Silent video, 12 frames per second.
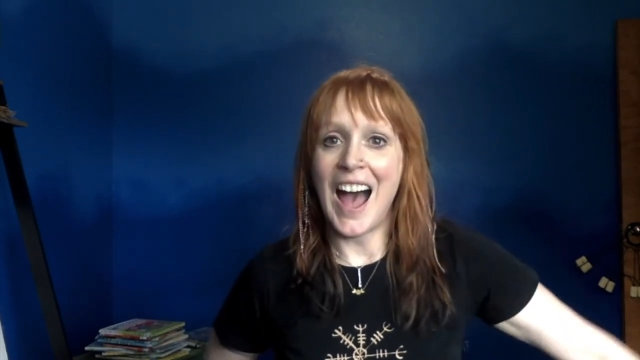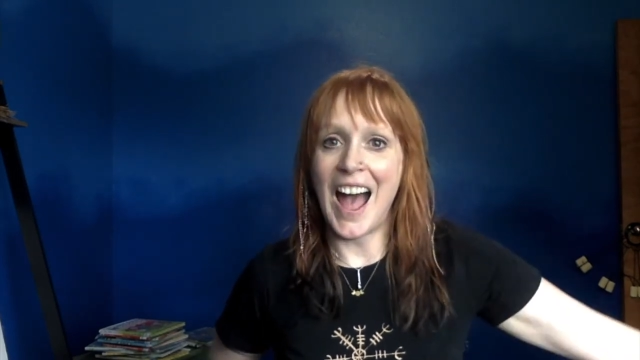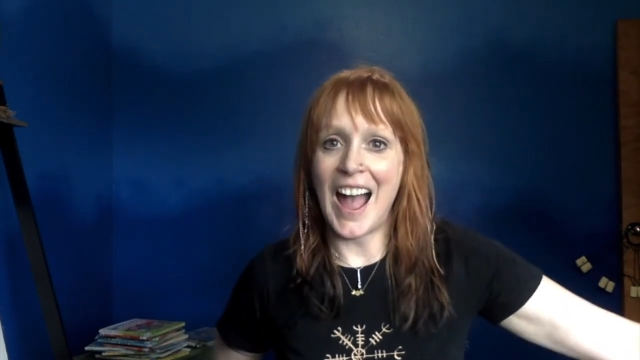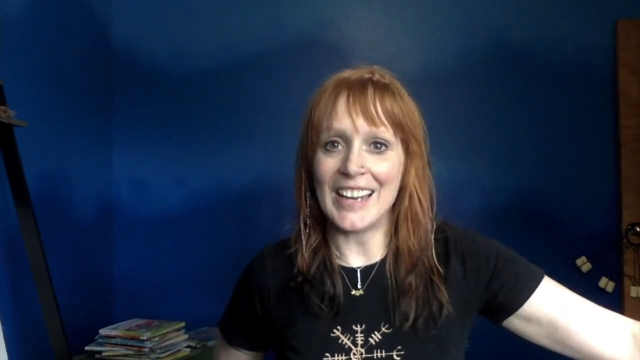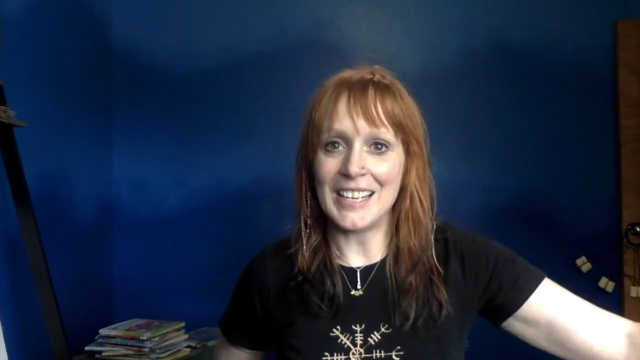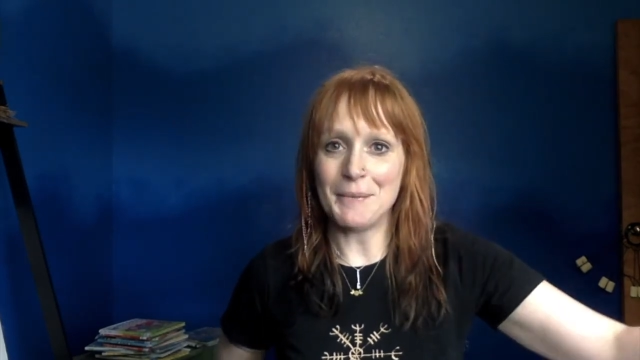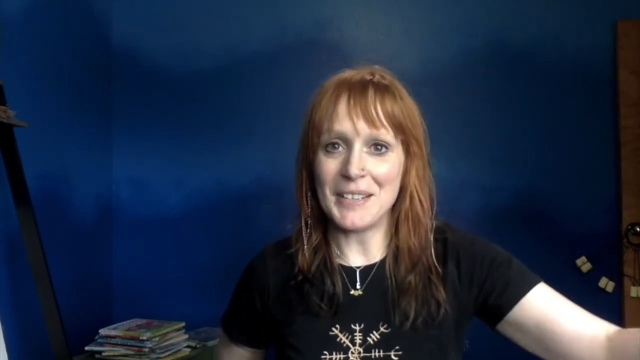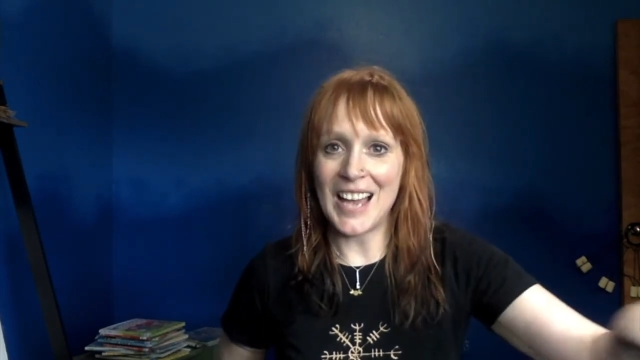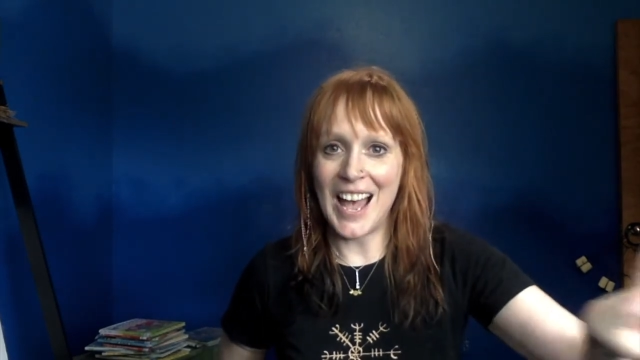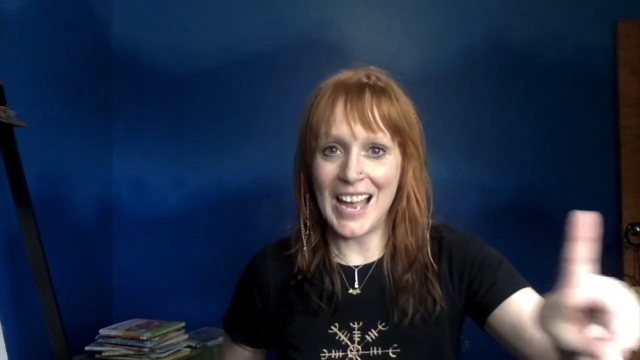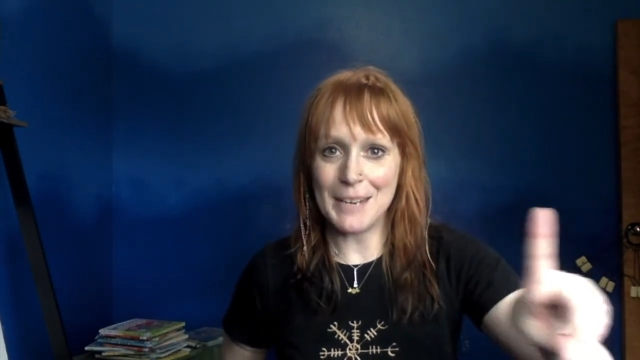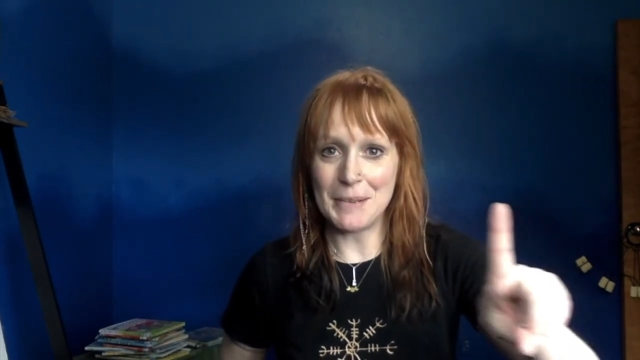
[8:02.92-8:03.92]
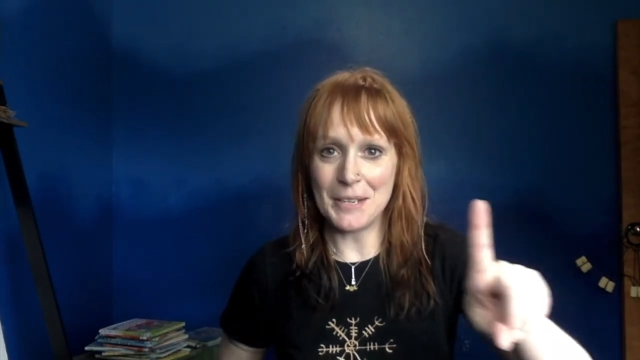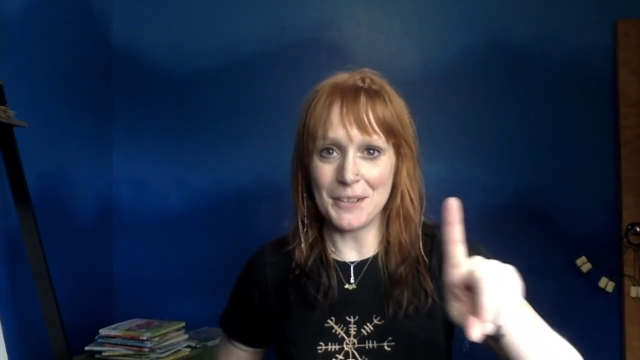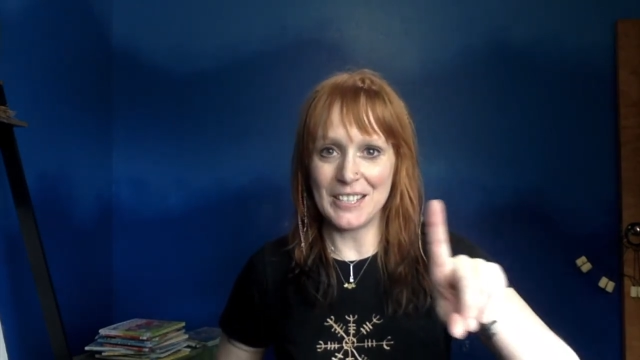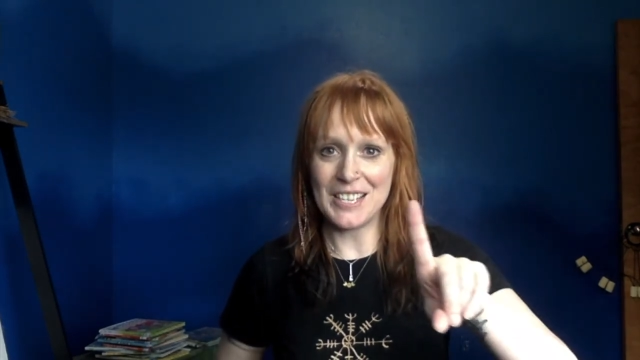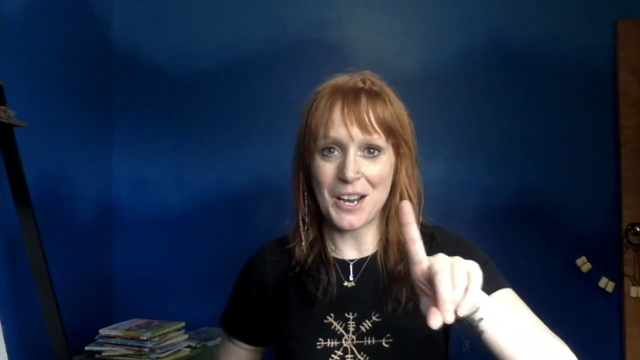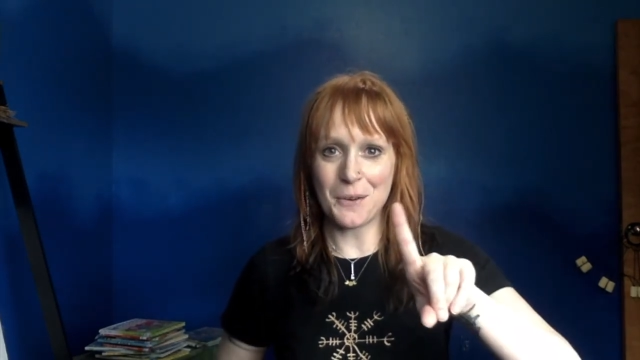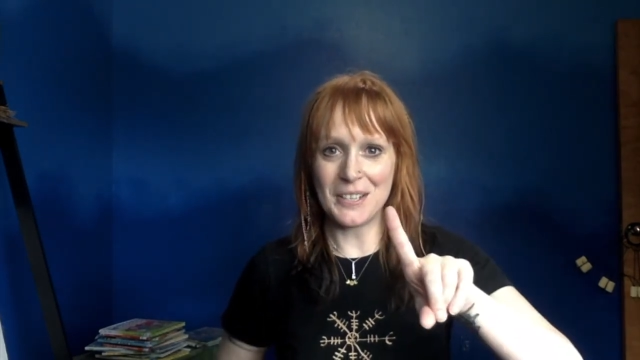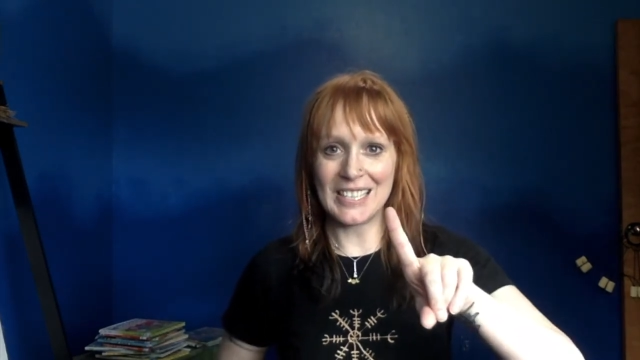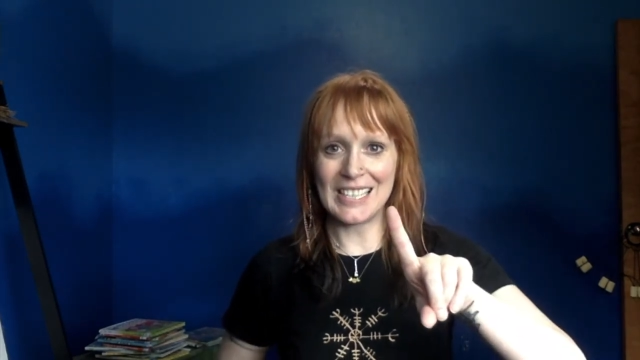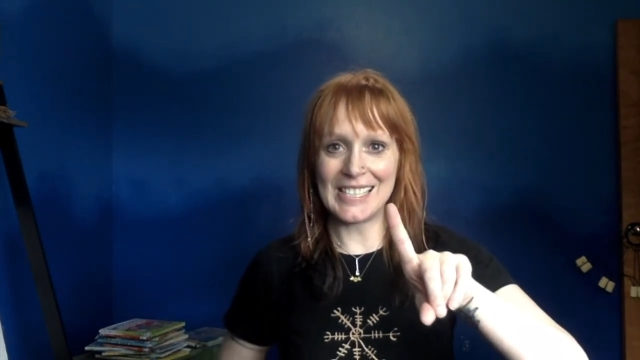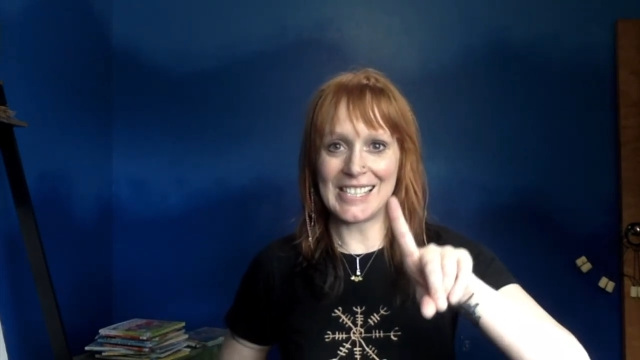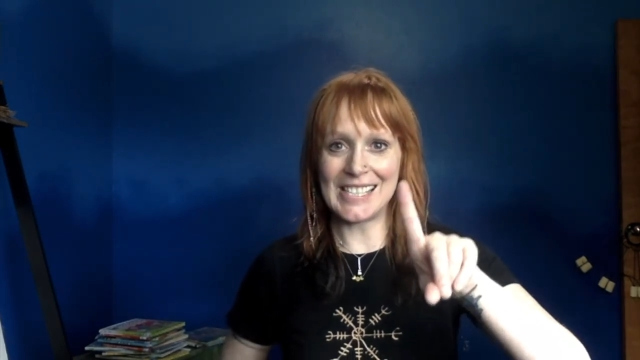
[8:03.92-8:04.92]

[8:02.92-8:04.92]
Hiding behind me where no one can